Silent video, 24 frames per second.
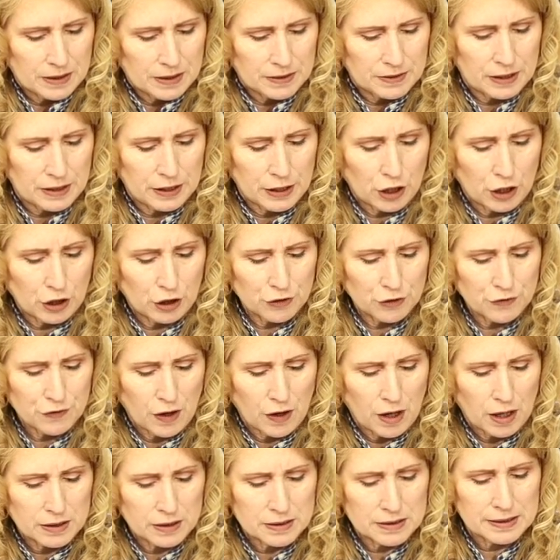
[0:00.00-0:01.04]
The younger
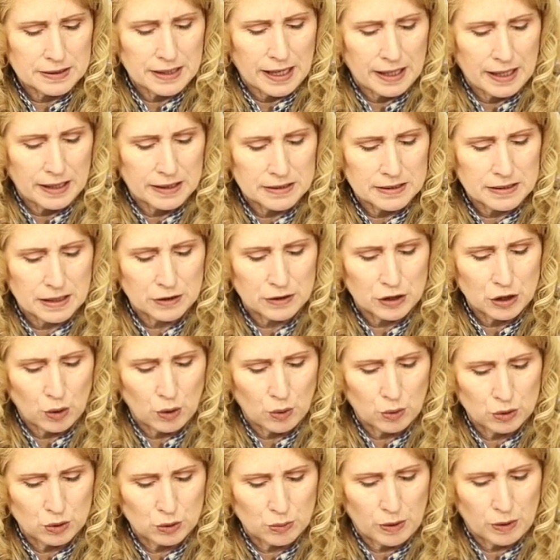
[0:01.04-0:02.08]
fox gazed at the
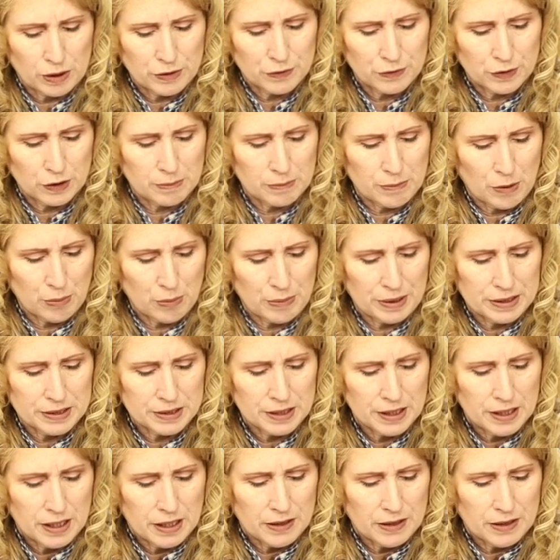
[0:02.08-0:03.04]
older one for a moment,